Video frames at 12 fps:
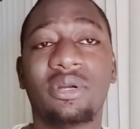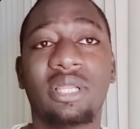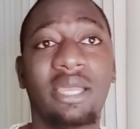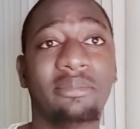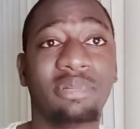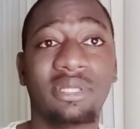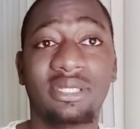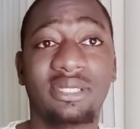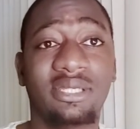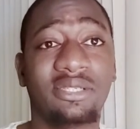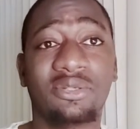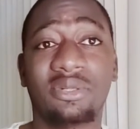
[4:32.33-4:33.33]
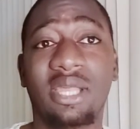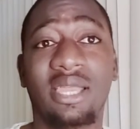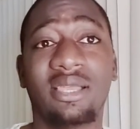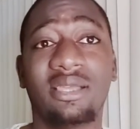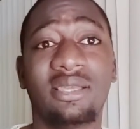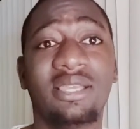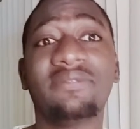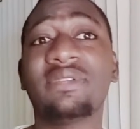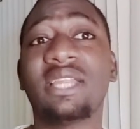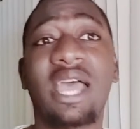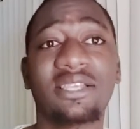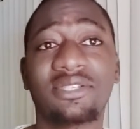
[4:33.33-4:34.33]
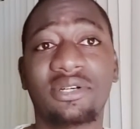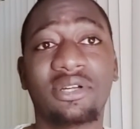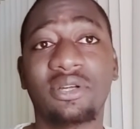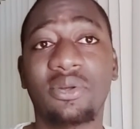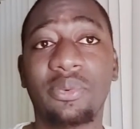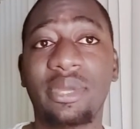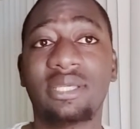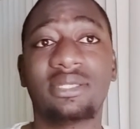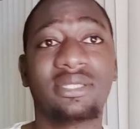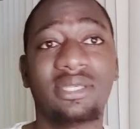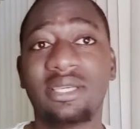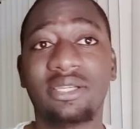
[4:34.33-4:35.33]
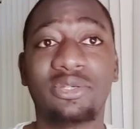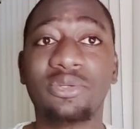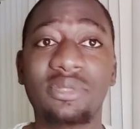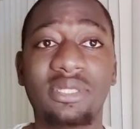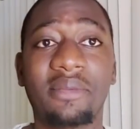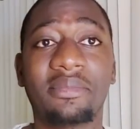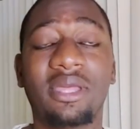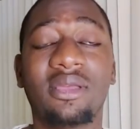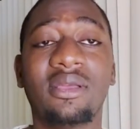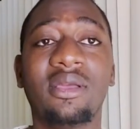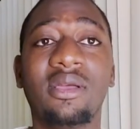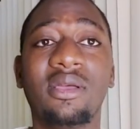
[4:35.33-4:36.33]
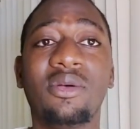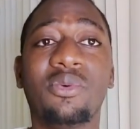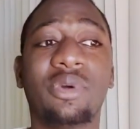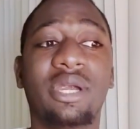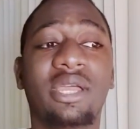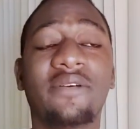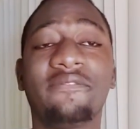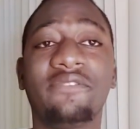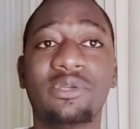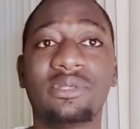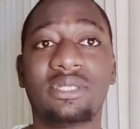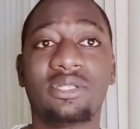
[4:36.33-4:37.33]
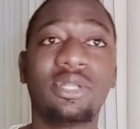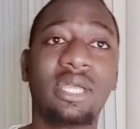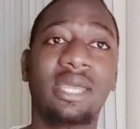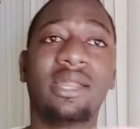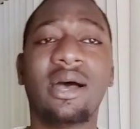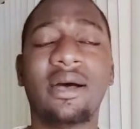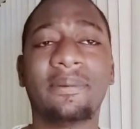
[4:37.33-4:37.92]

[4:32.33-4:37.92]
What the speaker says: or like Pulisic or like even Hazard on the wings. He can do something where it confuses. Look at